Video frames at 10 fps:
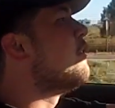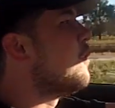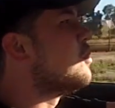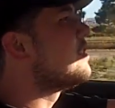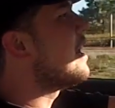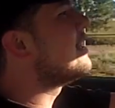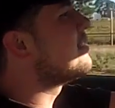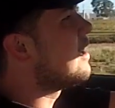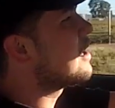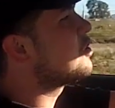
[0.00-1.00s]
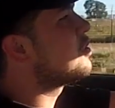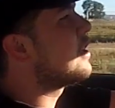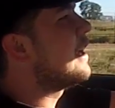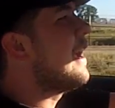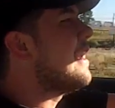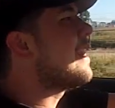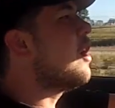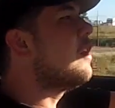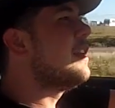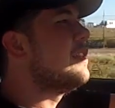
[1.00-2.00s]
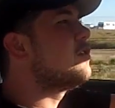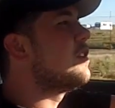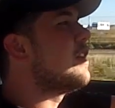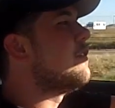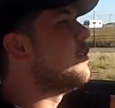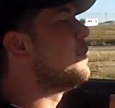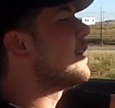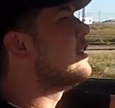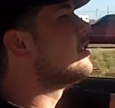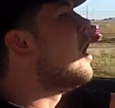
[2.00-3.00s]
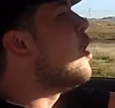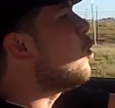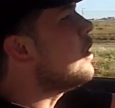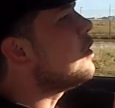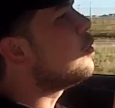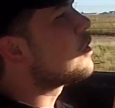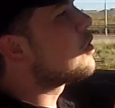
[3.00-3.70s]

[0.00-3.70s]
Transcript: full-size luxury, and I call it entry-level because what you would